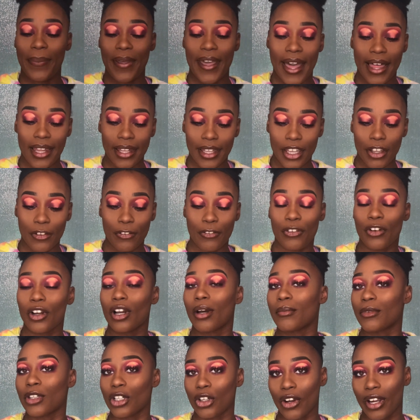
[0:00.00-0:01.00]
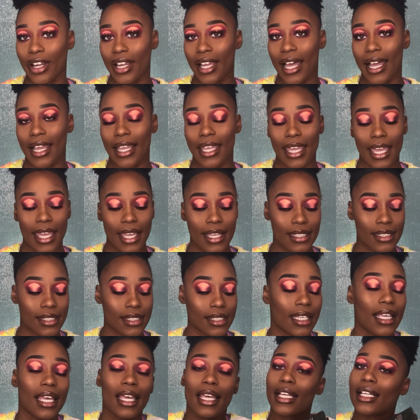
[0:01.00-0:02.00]
palette from the Crayon
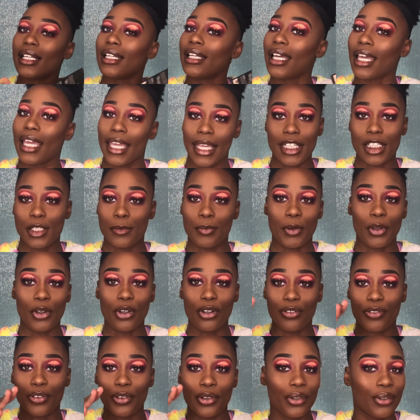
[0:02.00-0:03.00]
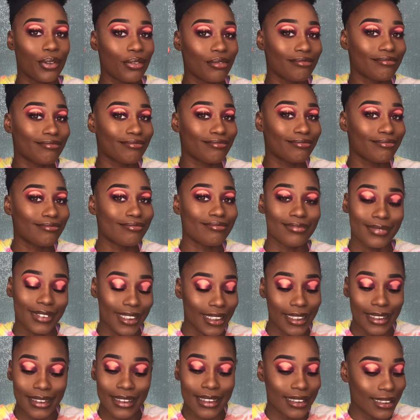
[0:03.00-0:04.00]
Case. It's beautiful.
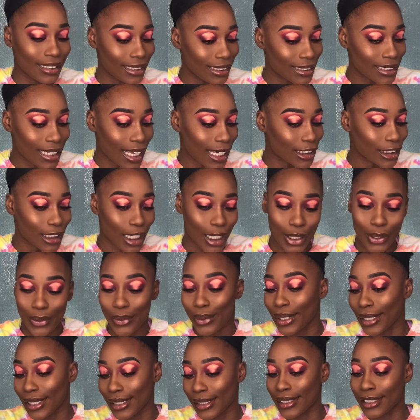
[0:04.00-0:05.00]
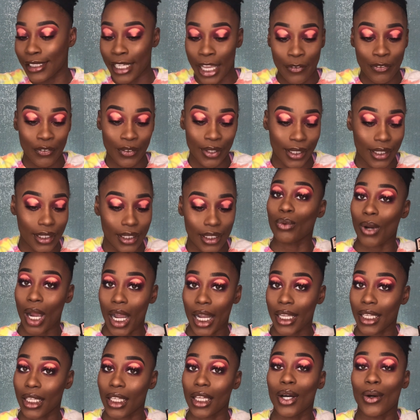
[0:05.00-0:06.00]
This eyeshadow is definitely
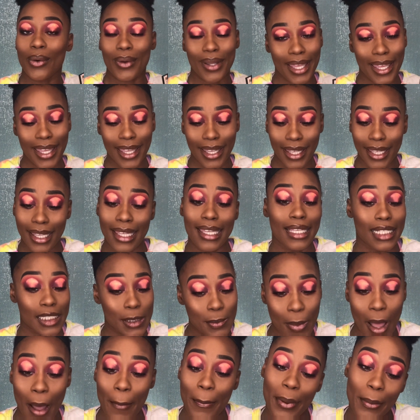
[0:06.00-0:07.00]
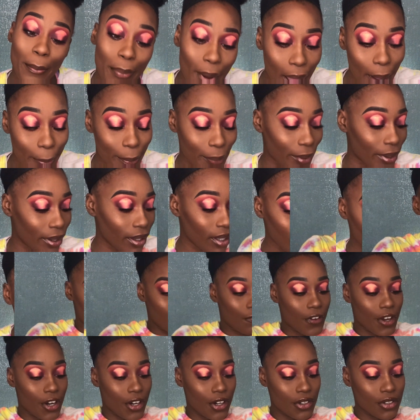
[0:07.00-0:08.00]
rocking, okay? It's popping.
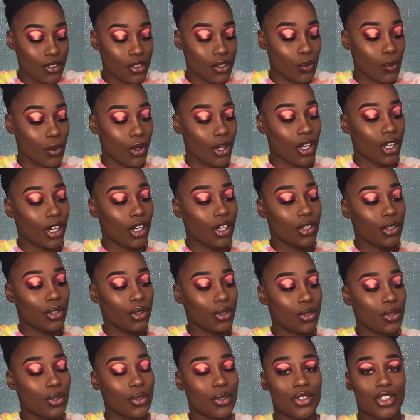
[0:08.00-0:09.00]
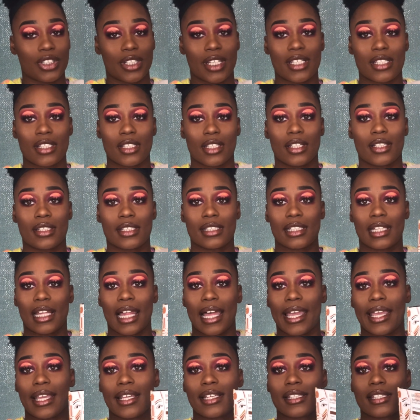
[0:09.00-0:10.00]
First, we're gonna do just a
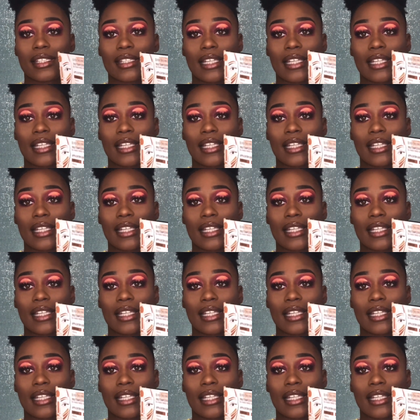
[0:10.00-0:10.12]
slight